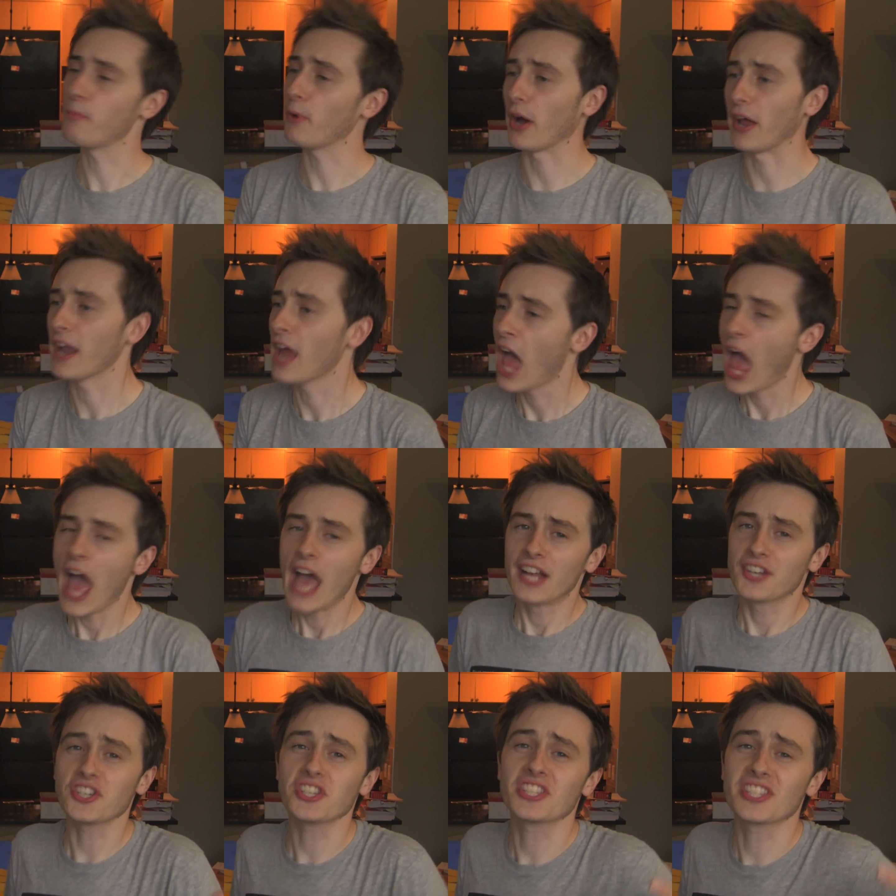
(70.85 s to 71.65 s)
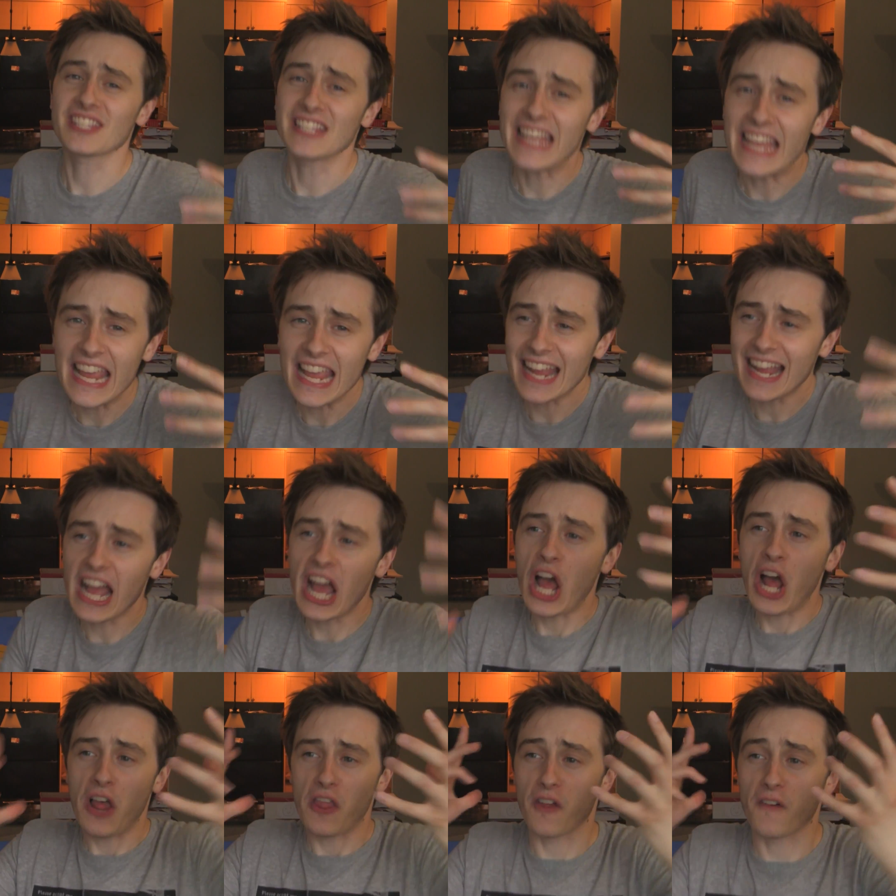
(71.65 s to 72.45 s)
but just
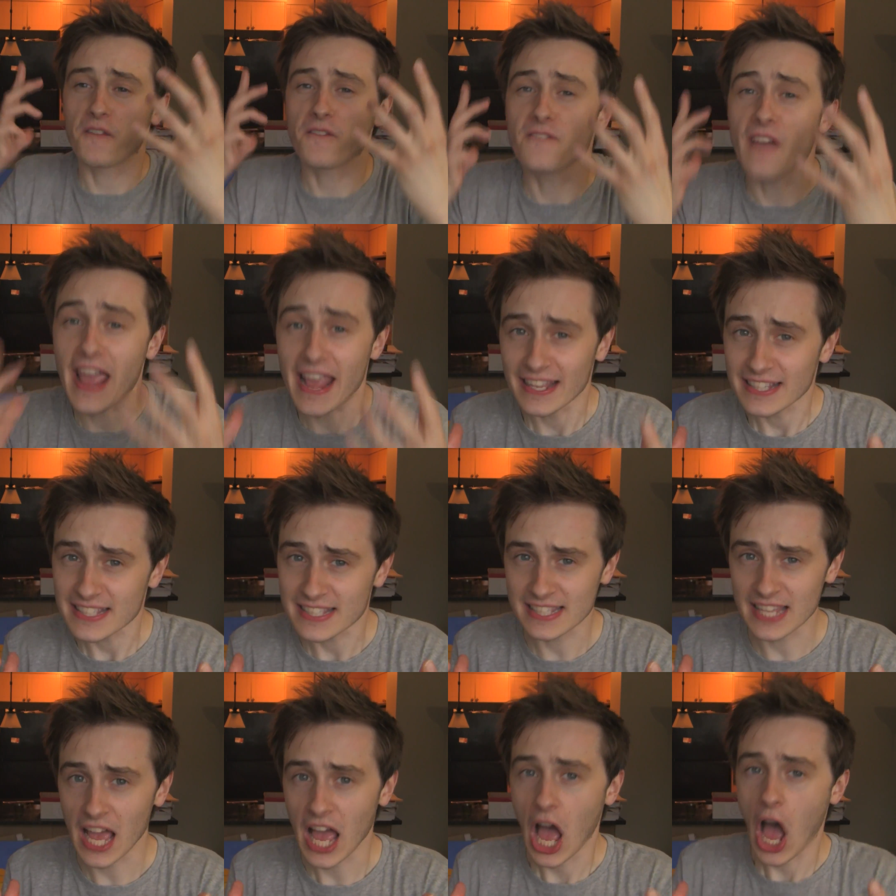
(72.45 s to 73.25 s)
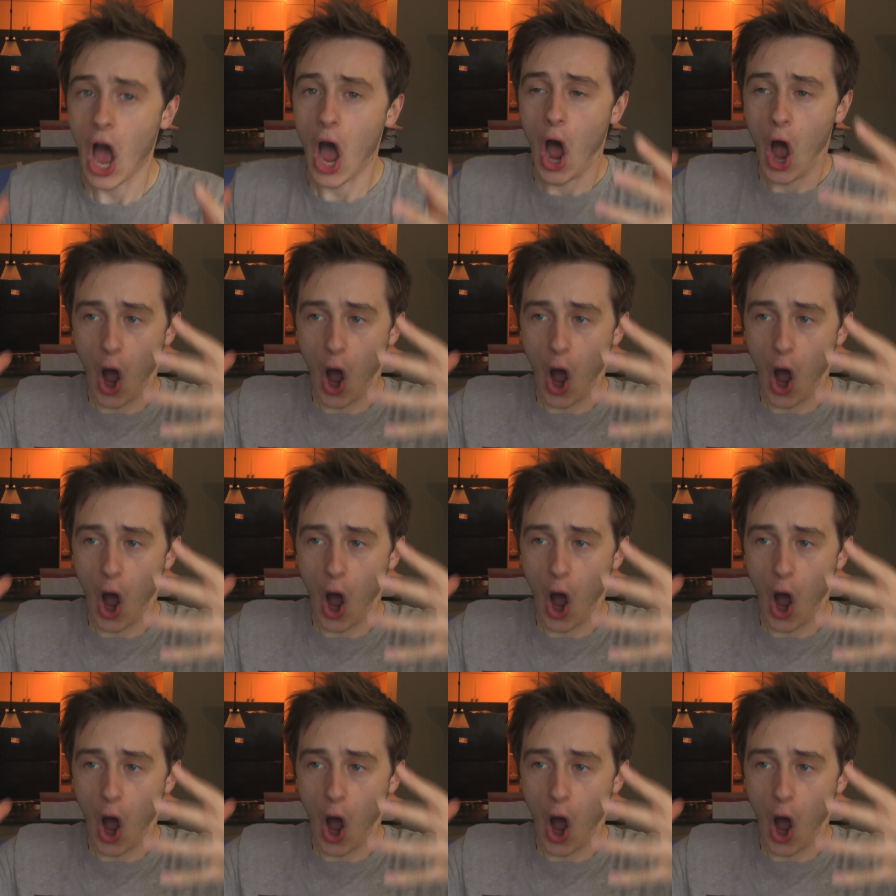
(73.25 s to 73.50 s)
seeing the face